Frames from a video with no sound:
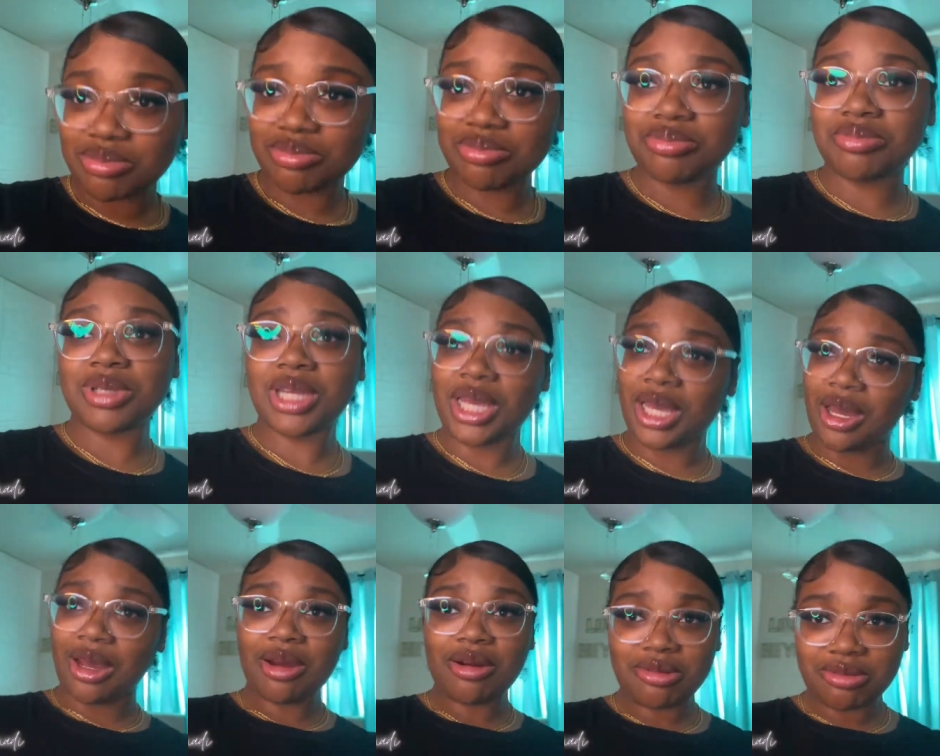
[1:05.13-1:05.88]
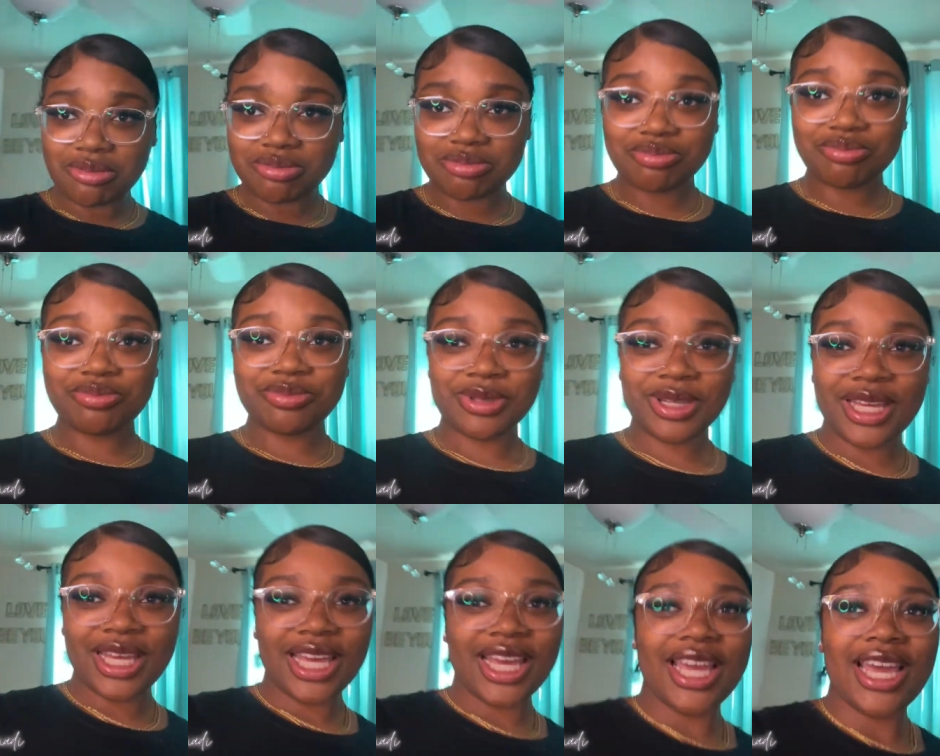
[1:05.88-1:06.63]
yeah,
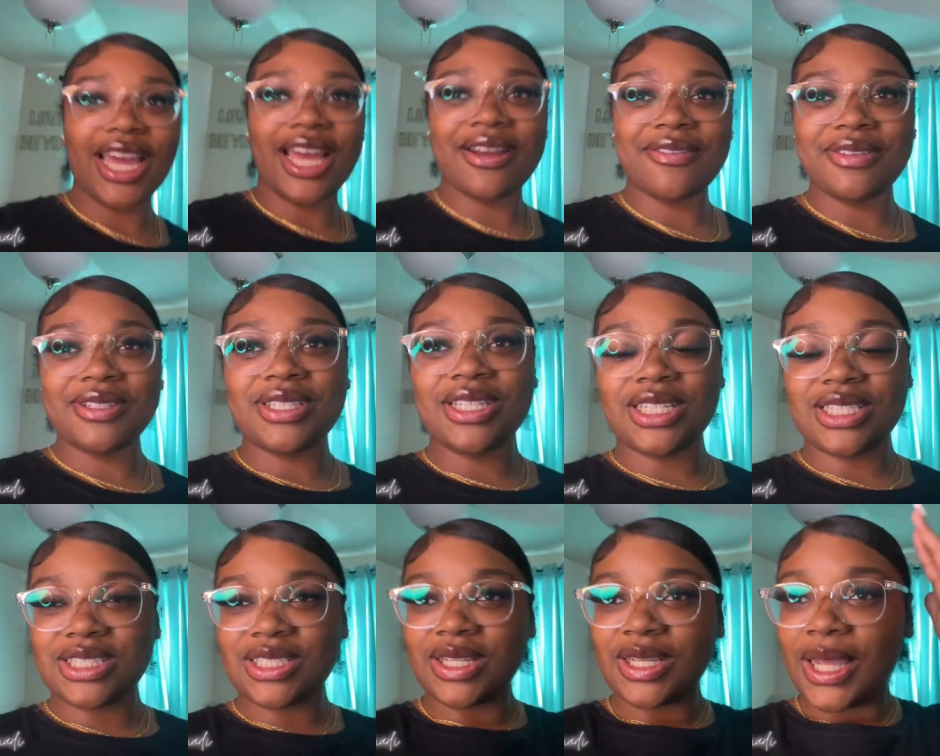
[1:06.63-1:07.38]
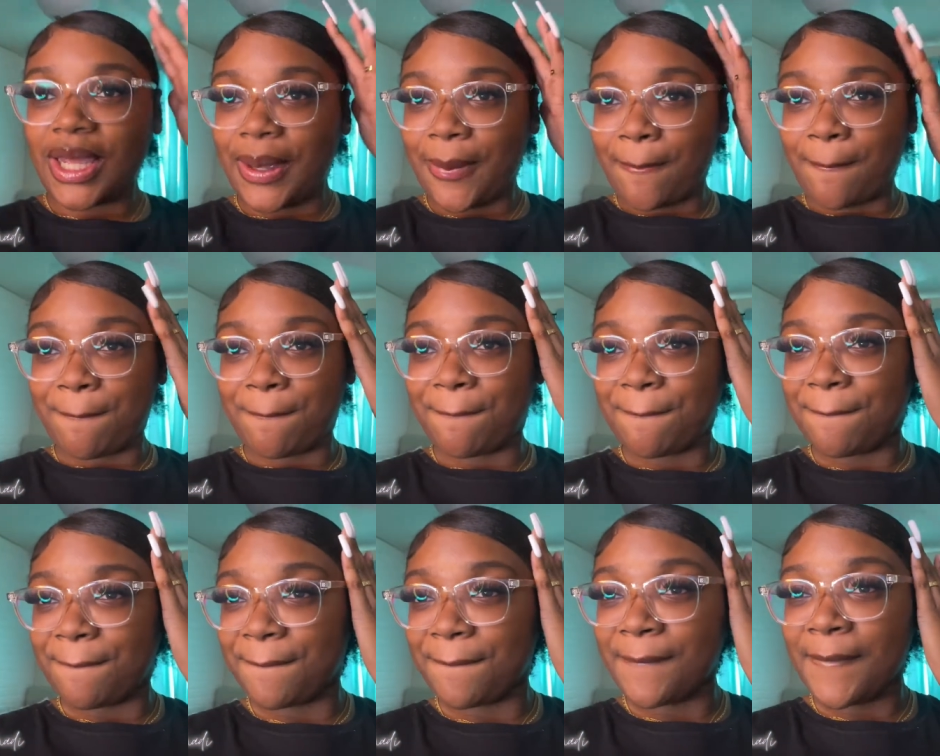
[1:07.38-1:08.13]
everything. So yeah,
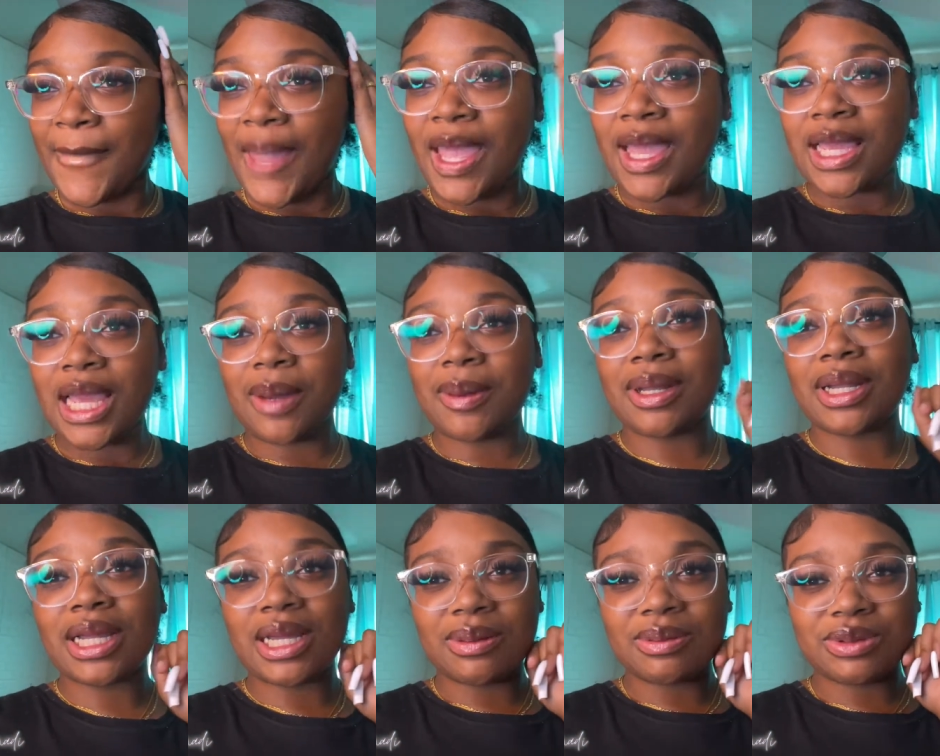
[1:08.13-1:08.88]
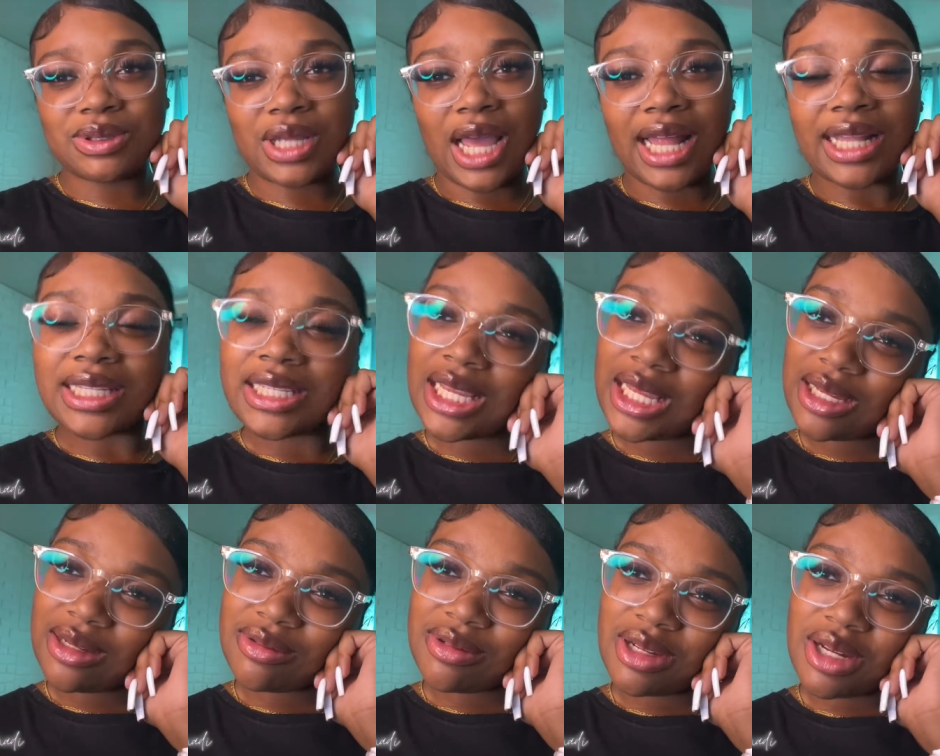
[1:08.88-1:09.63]
I'm gonna come. To, I think
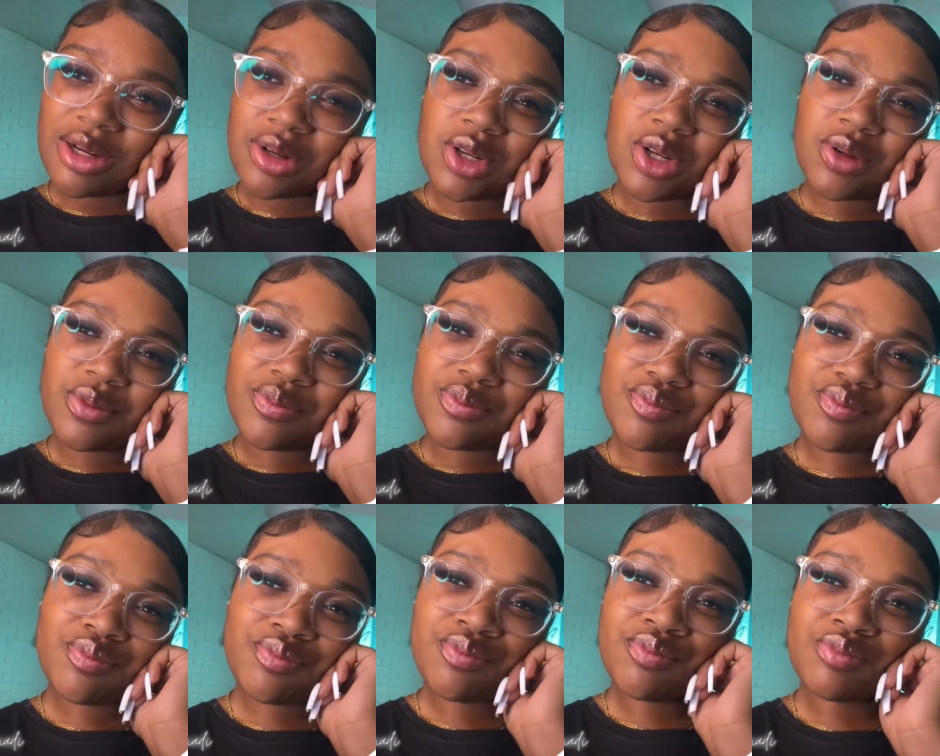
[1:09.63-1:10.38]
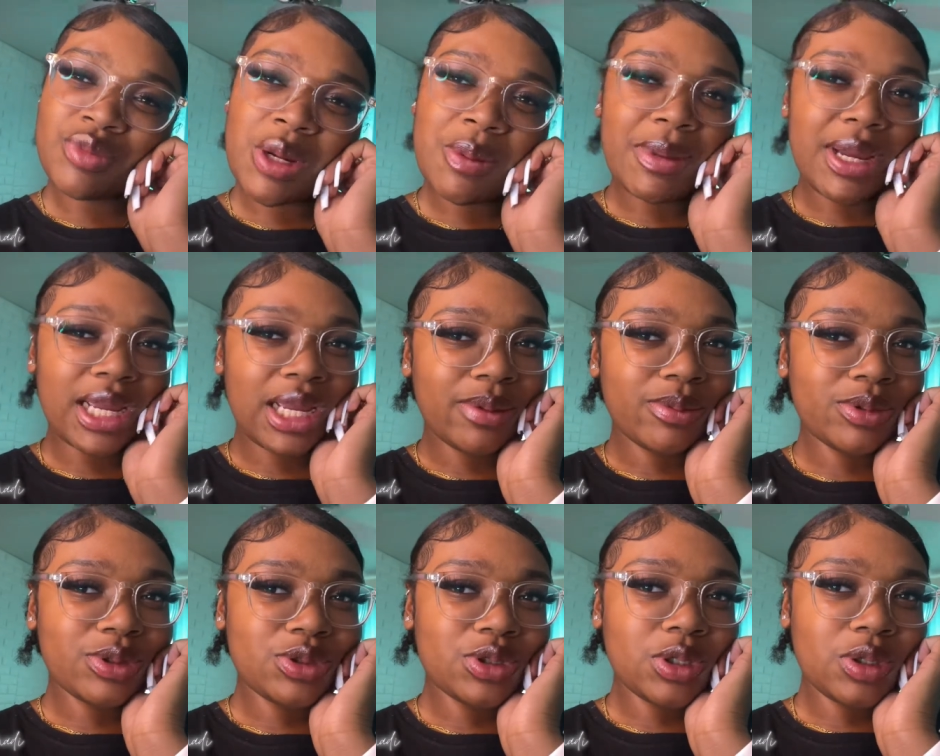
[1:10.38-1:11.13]
I, I don't know. Y'all might
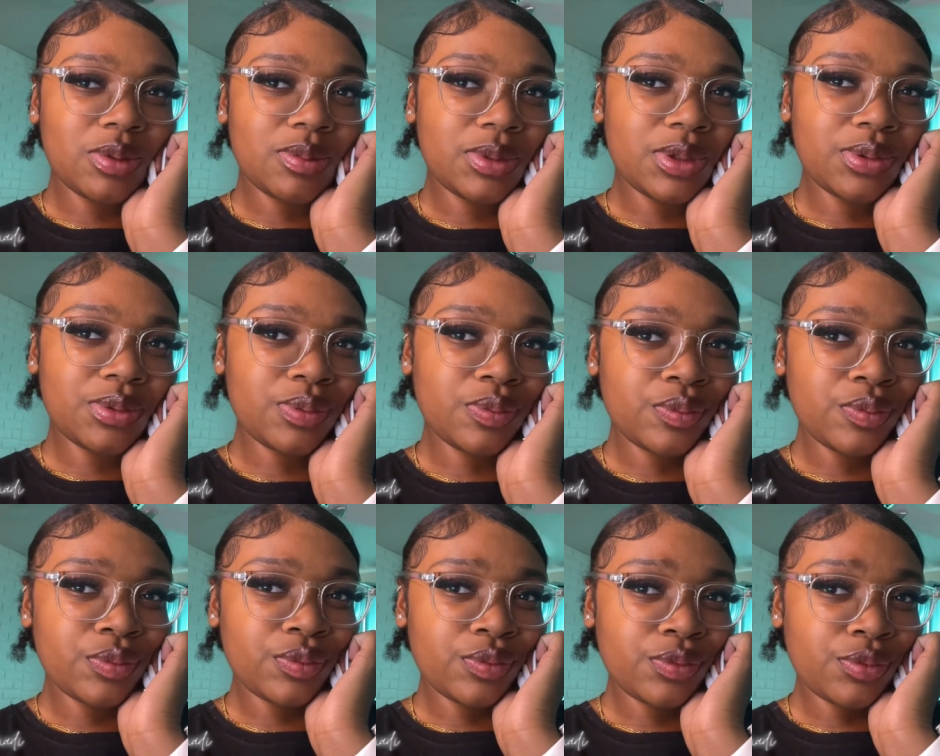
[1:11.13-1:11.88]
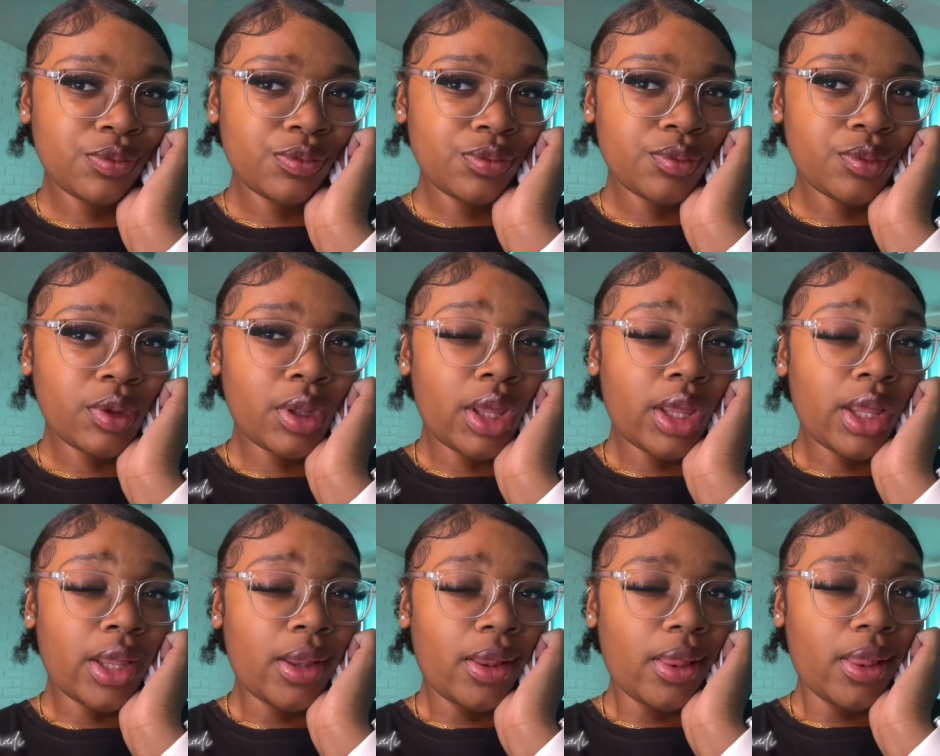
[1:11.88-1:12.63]
come to the
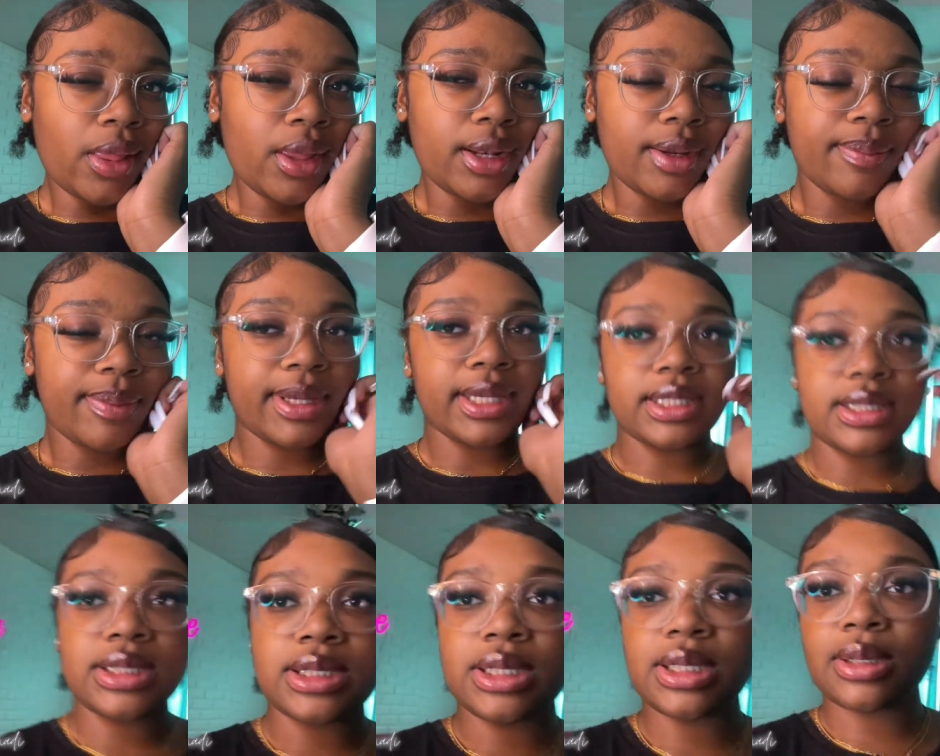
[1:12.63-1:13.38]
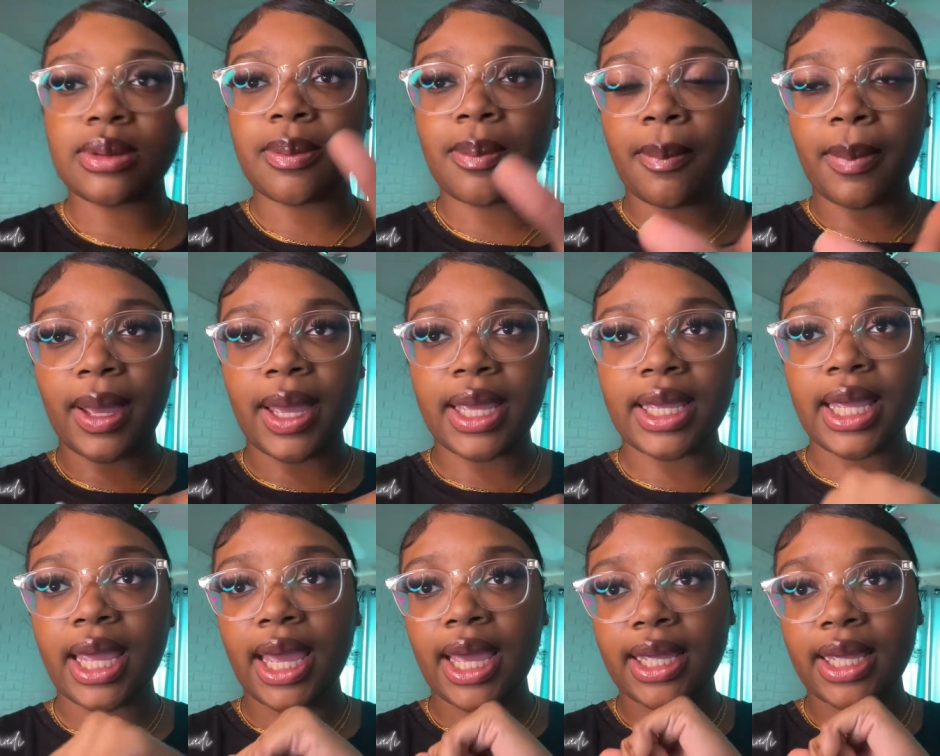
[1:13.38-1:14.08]
it depends. But yeah,